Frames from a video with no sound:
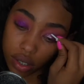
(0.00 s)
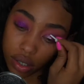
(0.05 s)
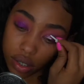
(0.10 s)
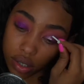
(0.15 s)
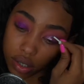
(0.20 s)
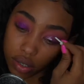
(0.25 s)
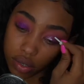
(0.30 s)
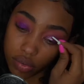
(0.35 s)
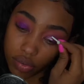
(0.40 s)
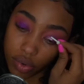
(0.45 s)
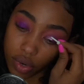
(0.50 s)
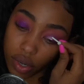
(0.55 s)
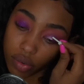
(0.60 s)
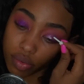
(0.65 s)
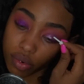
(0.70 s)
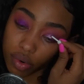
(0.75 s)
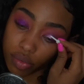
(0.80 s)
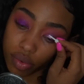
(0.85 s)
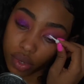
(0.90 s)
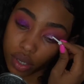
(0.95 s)
glitter primer
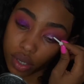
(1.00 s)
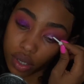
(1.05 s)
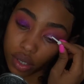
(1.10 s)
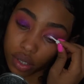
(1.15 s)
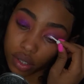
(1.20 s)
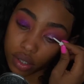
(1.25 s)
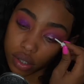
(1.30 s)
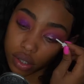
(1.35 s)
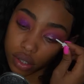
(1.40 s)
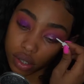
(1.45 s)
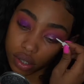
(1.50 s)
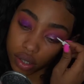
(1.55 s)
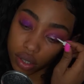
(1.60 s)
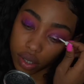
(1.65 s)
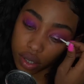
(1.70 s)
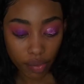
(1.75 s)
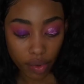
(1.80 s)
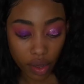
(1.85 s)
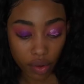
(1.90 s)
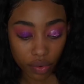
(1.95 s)

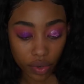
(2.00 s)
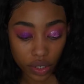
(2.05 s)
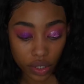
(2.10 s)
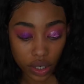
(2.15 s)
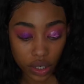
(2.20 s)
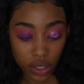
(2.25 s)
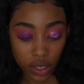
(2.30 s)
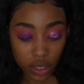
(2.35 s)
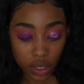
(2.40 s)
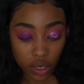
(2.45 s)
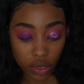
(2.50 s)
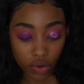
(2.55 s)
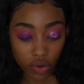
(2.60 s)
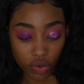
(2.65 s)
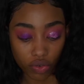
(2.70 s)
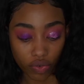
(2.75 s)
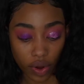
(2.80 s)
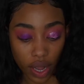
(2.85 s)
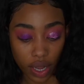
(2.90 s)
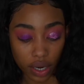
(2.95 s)
but we're just gonna
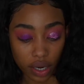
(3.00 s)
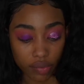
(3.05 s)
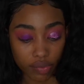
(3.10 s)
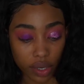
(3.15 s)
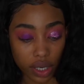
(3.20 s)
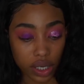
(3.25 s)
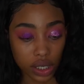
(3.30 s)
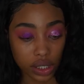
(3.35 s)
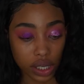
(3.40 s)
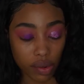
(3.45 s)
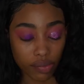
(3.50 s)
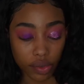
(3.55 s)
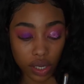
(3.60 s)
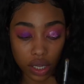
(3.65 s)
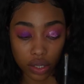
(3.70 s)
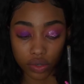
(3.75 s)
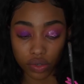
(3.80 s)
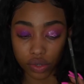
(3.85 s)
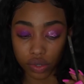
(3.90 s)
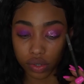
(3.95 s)
go right in because I'm
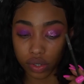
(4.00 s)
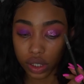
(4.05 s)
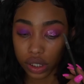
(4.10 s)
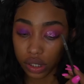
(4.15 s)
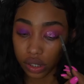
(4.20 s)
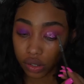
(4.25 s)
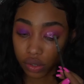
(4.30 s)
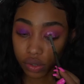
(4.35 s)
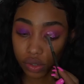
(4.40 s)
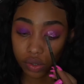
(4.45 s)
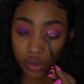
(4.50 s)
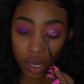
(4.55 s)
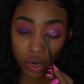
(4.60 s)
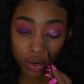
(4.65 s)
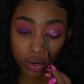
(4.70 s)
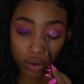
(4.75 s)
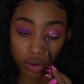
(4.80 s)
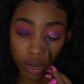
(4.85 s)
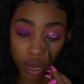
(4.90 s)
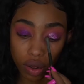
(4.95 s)
not used to this glue, so I
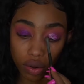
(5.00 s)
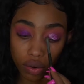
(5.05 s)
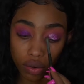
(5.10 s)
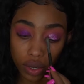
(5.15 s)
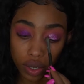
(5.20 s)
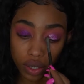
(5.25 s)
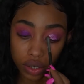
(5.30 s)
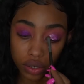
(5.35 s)
don't know how quick